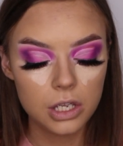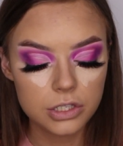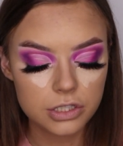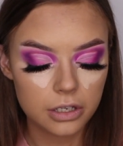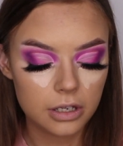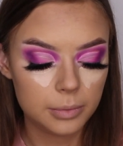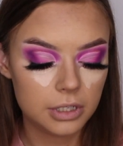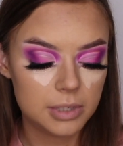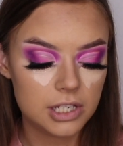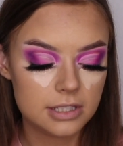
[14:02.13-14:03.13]
So I'm gonna
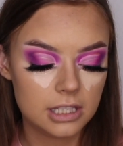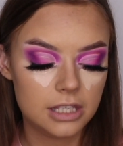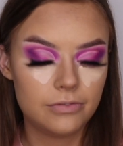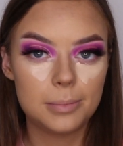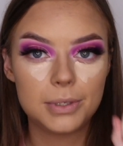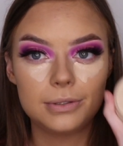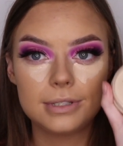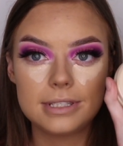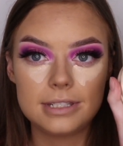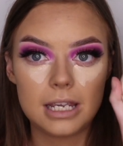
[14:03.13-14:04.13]
be using the Rimmel
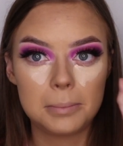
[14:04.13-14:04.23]
Stay